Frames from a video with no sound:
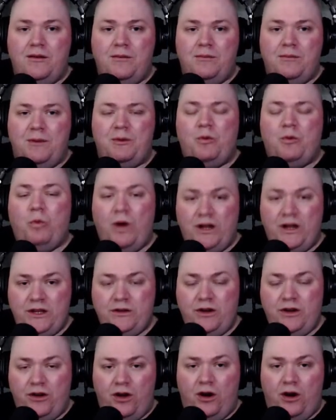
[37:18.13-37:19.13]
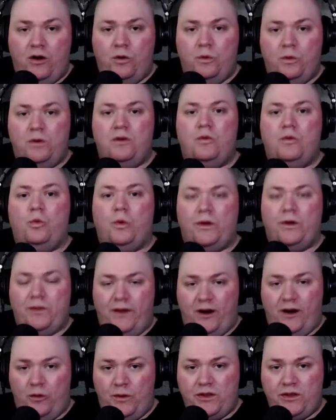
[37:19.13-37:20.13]
but we want you to know we're
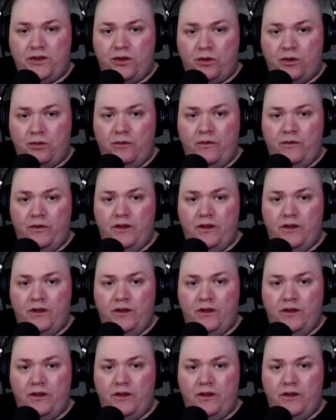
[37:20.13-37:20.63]
there with you.